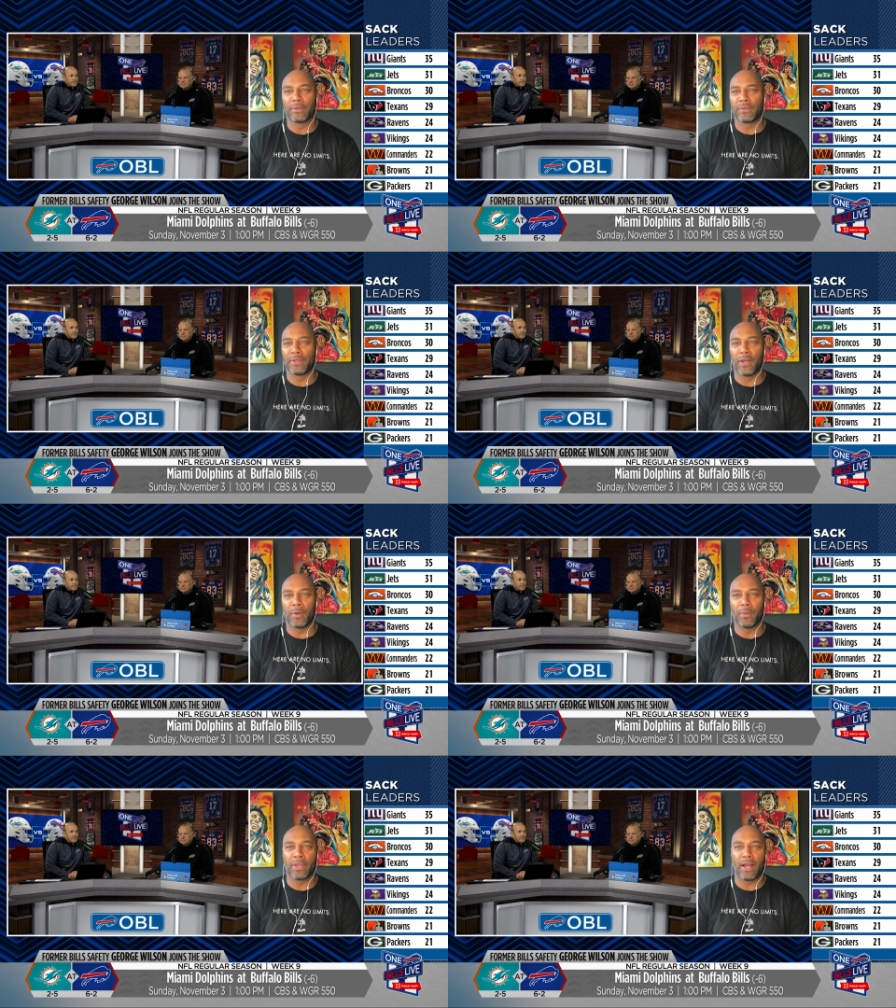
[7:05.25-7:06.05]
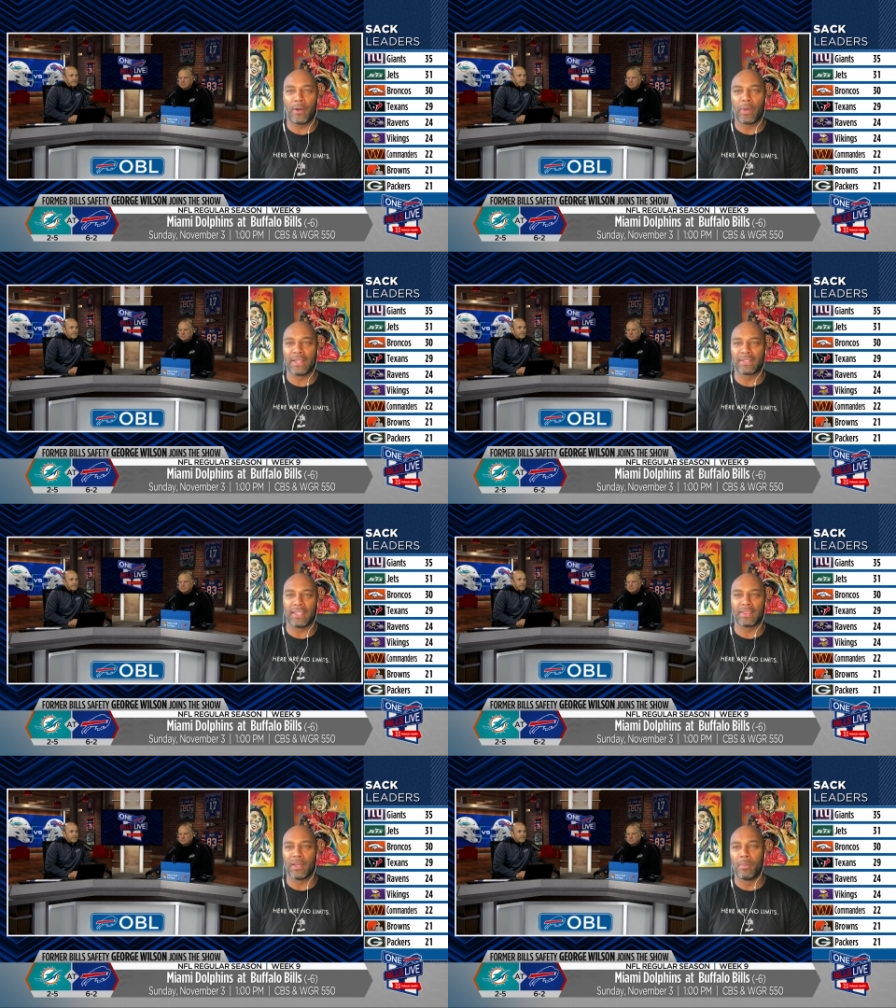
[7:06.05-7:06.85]
You know, we always
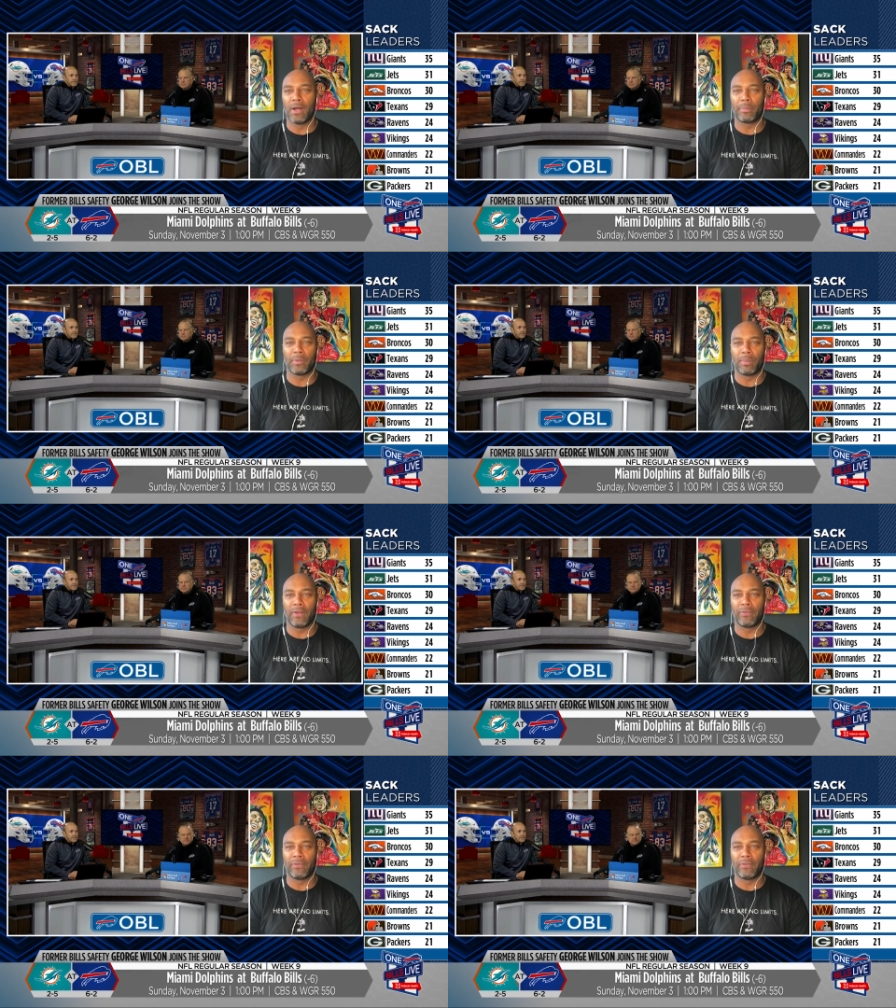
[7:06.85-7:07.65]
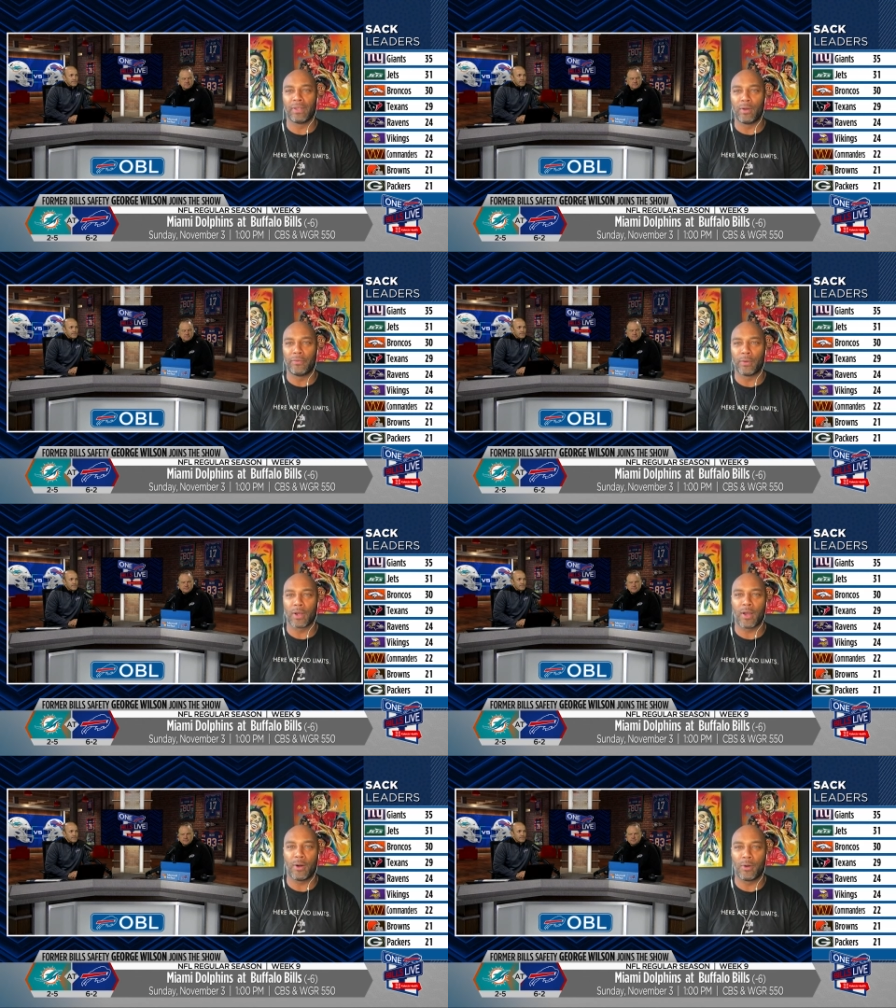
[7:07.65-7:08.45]
get them up in Buffalo
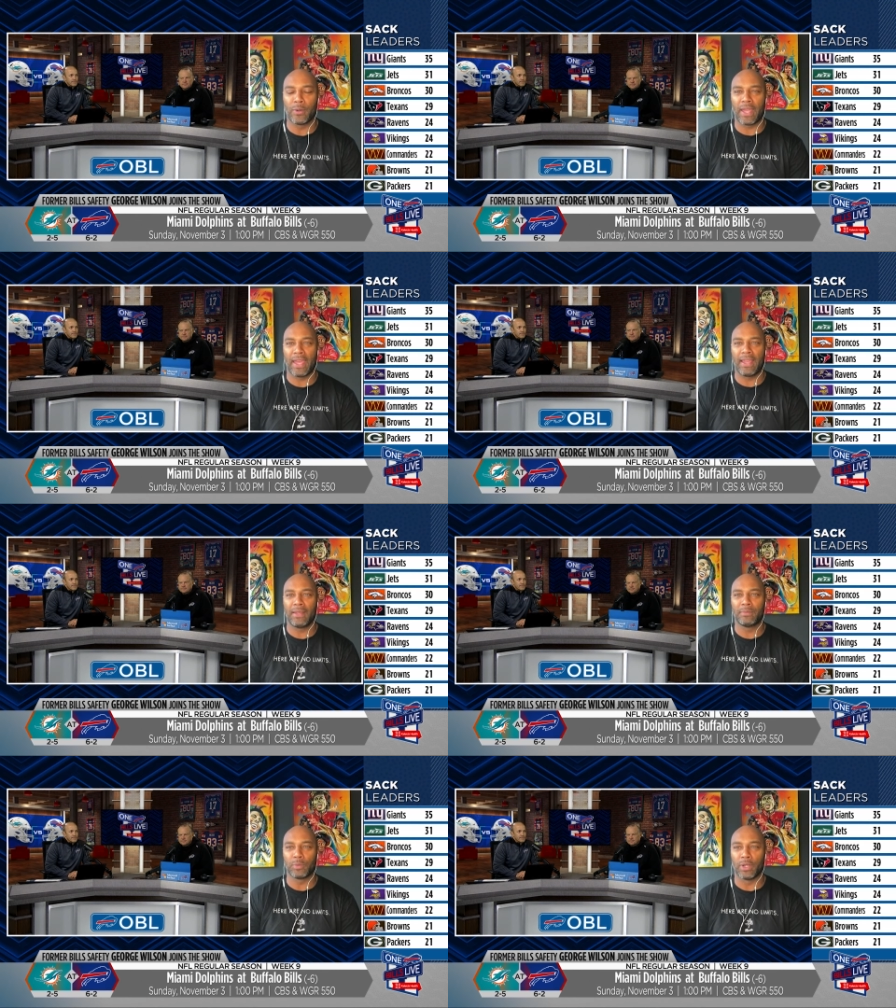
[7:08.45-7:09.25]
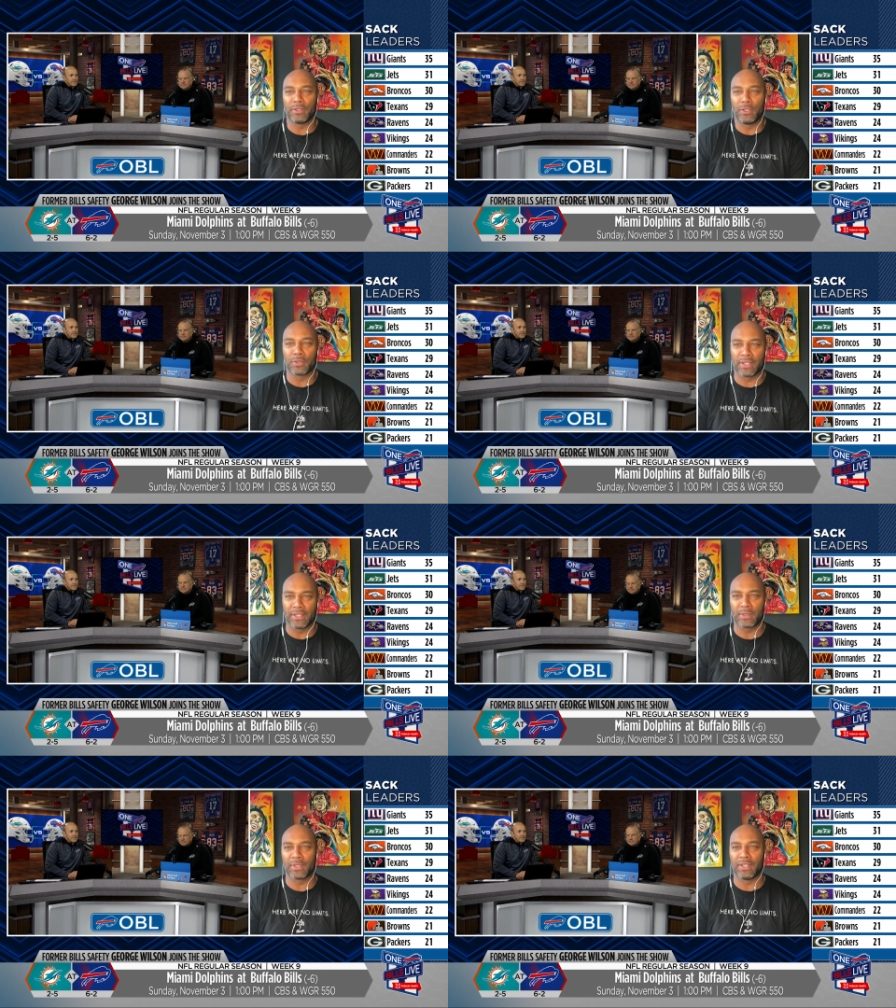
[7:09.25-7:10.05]
for cold games. Well, usually
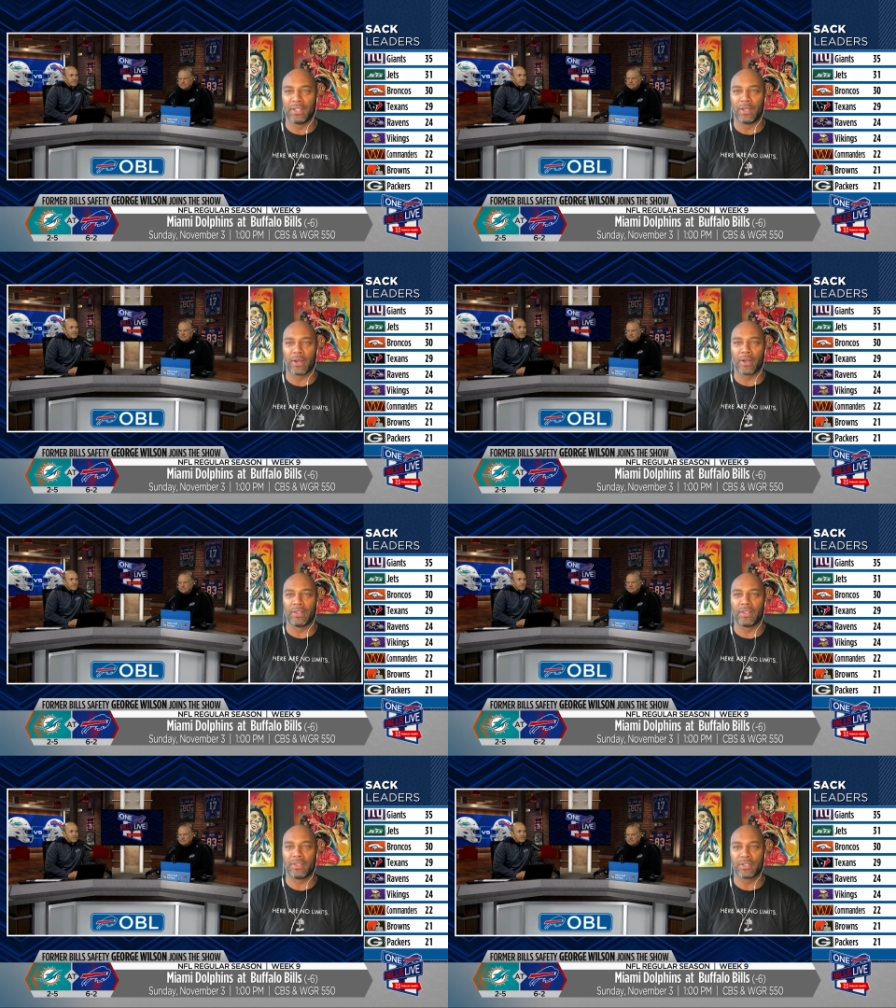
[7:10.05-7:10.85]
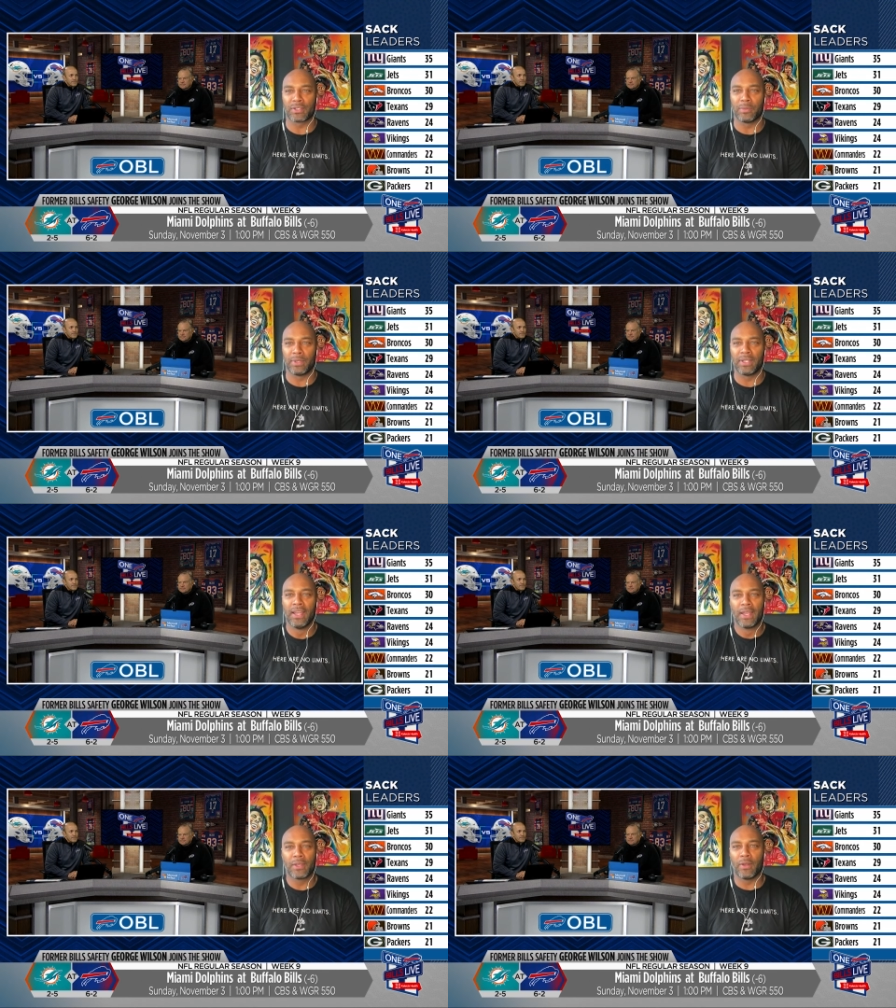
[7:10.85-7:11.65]
this is a little earlier this year, but
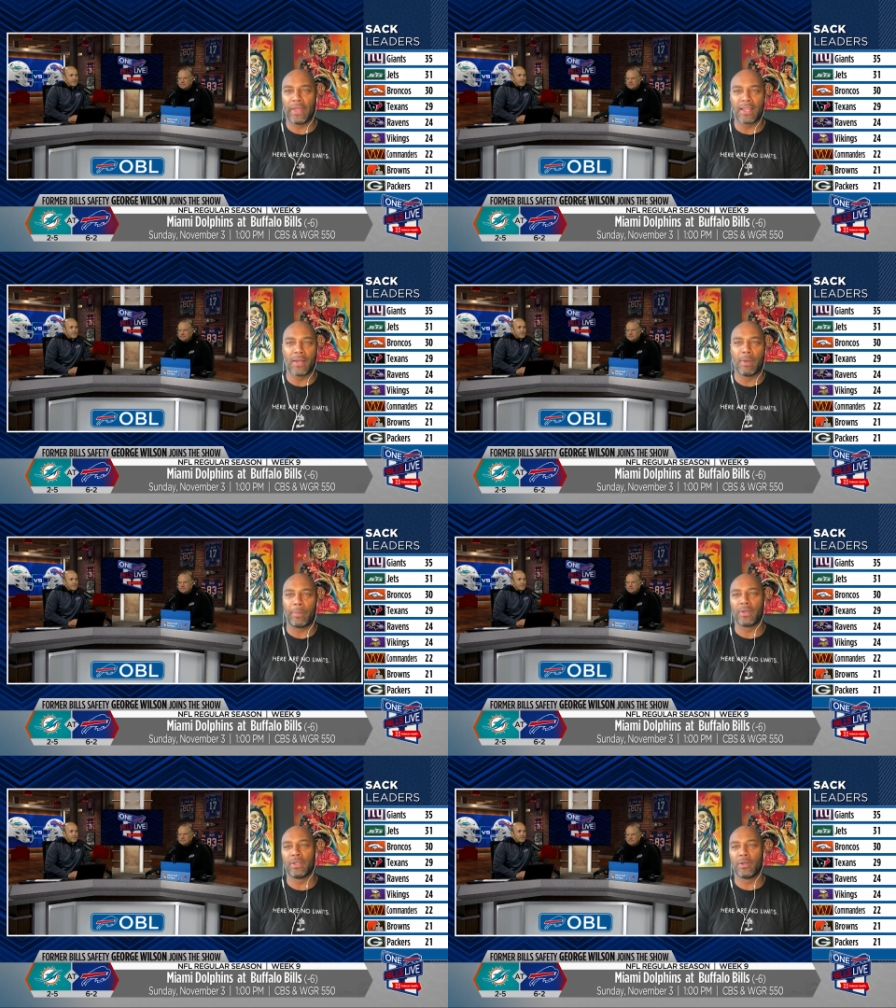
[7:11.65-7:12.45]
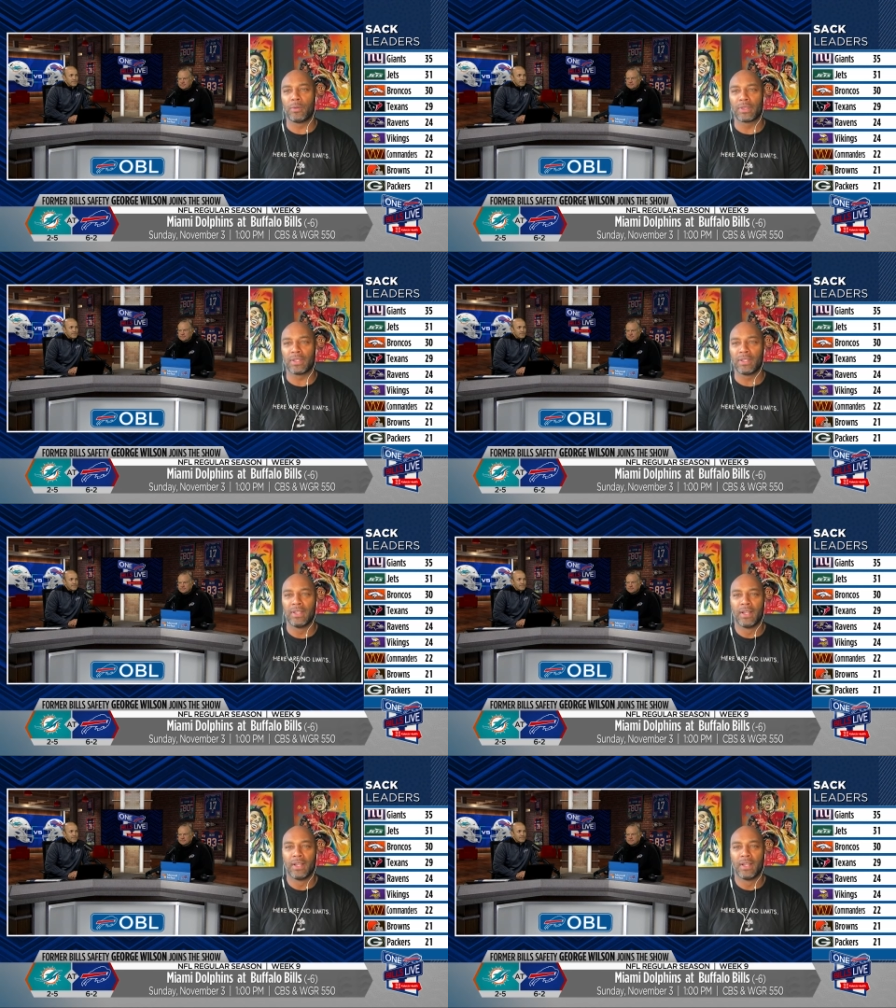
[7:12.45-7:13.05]
you know they come up and deal with the